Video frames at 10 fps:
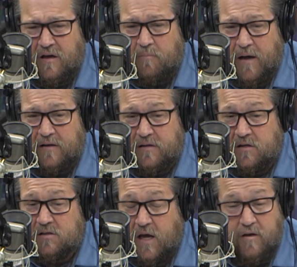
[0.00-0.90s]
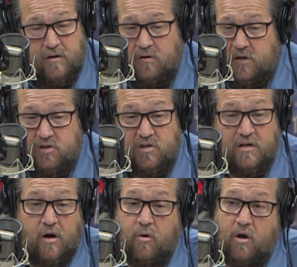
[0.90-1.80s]
about this now there is
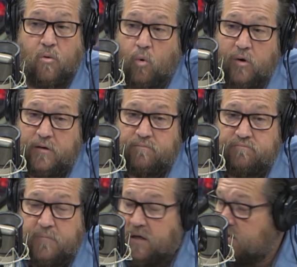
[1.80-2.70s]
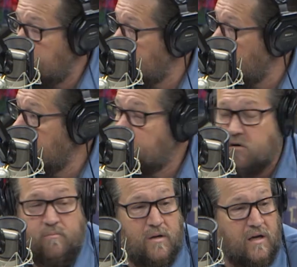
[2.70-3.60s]
scenario one and this certainly
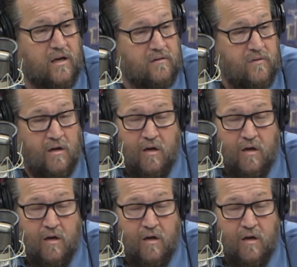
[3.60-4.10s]
could be it